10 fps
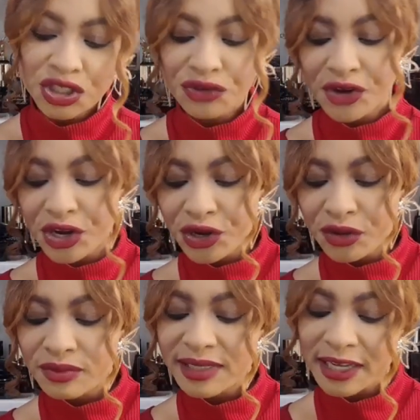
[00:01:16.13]

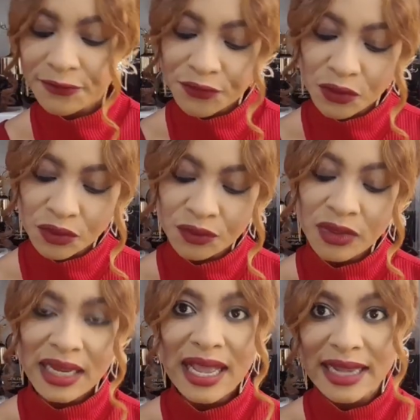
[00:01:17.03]
geranium, saffron,
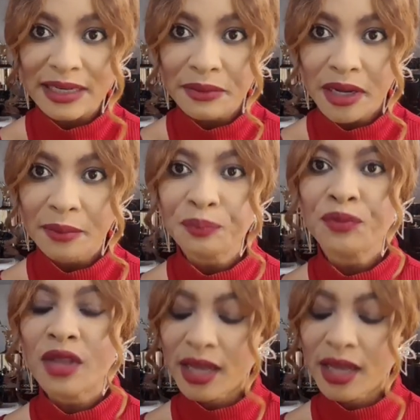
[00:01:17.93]
cardamom,